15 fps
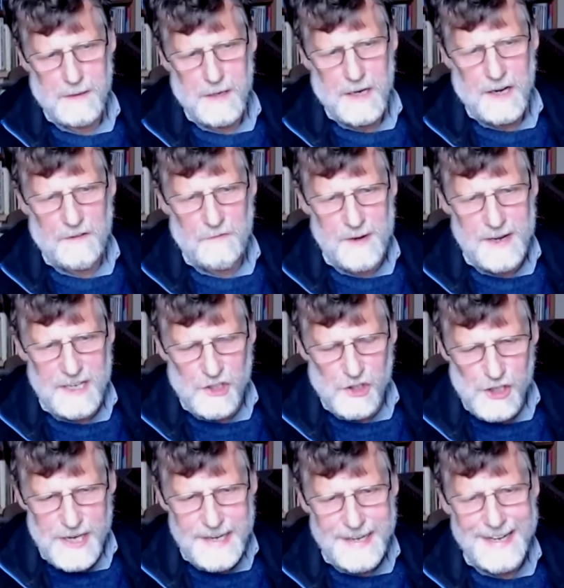if we
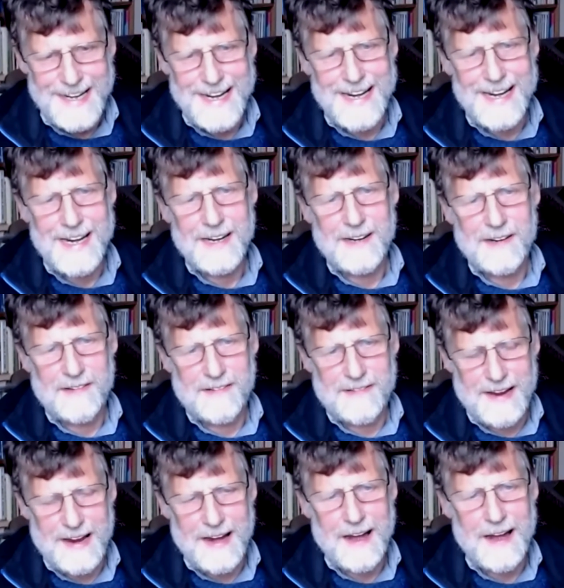gently
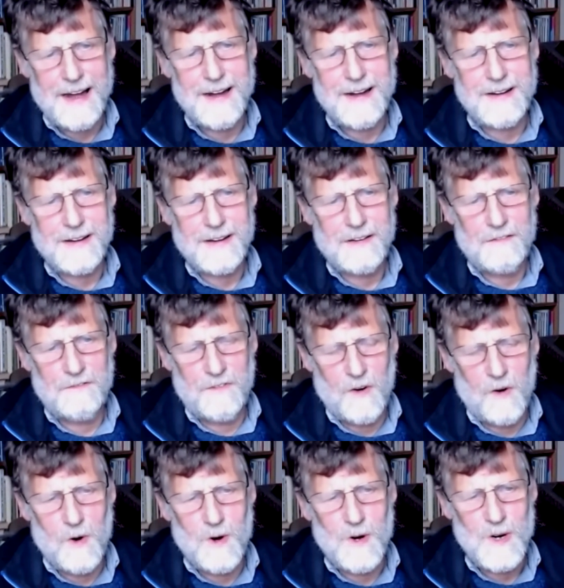stand
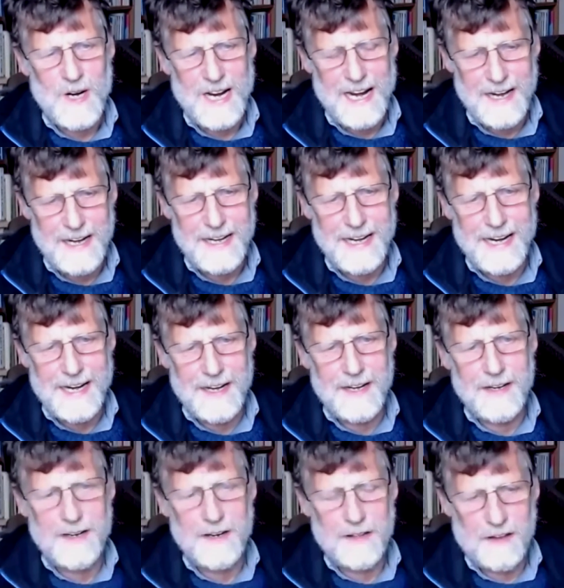for and
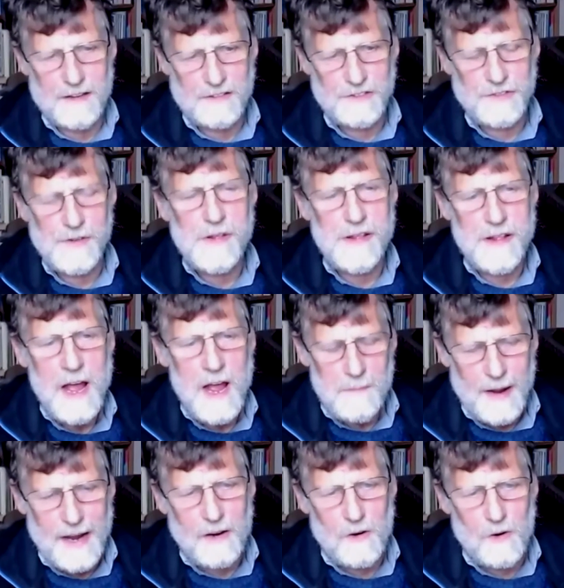in the truth
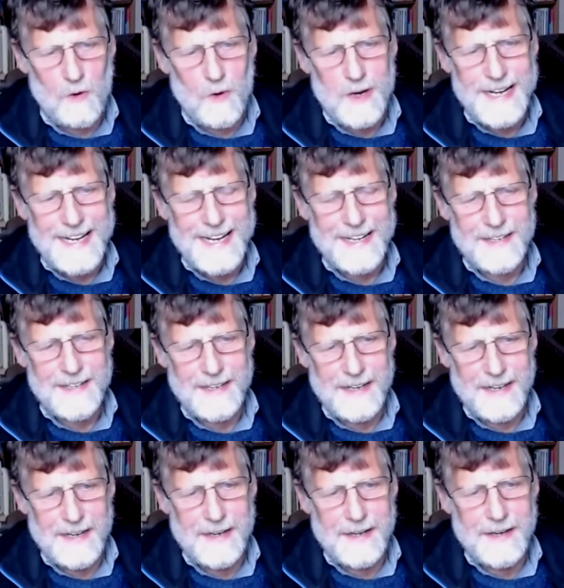by holding it
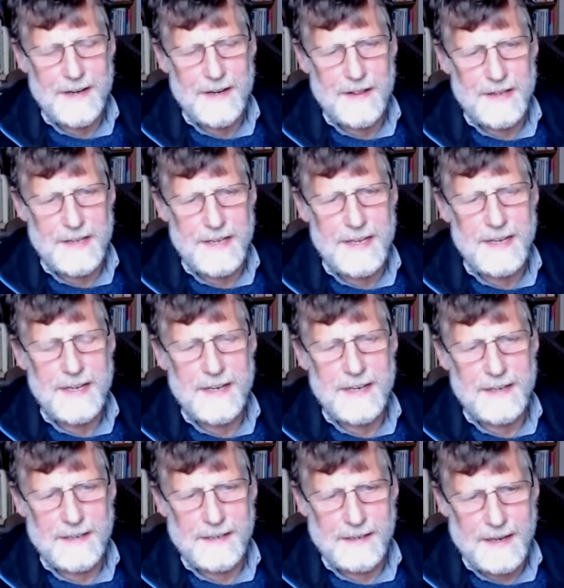in the
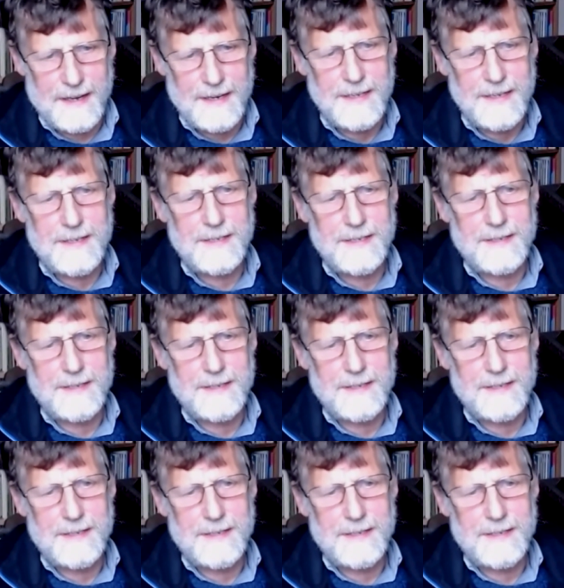light,